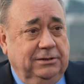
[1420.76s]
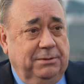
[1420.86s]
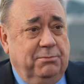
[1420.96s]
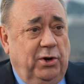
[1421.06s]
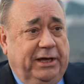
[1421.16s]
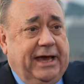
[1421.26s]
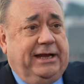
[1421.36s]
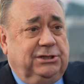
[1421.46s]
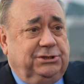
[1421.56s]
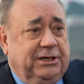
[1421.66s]
demonic
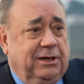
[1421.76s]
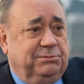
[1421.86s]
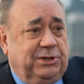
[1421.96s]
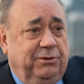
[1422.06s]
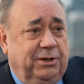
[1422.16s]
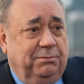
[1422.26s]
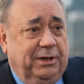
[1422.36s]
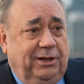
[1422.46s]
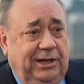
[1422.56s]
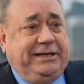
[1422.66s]
energy comes out of them.
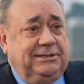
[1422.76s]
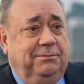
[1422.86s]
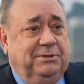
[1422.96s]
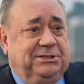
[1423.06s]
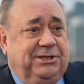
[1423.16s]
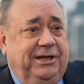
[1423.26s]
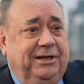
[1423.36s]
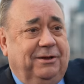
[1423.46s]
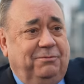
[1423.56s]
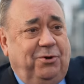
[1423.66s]
They light up the
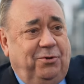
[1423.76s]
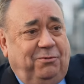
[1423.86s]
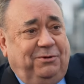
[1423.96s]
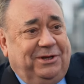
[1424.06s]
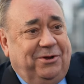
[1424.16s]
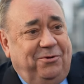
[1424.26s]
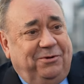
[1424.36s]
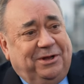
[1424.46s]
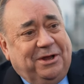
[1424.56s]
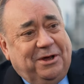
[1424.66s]
screen. Who, who, would, who
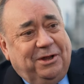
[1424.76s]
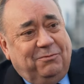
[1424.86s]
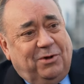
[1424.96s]
would the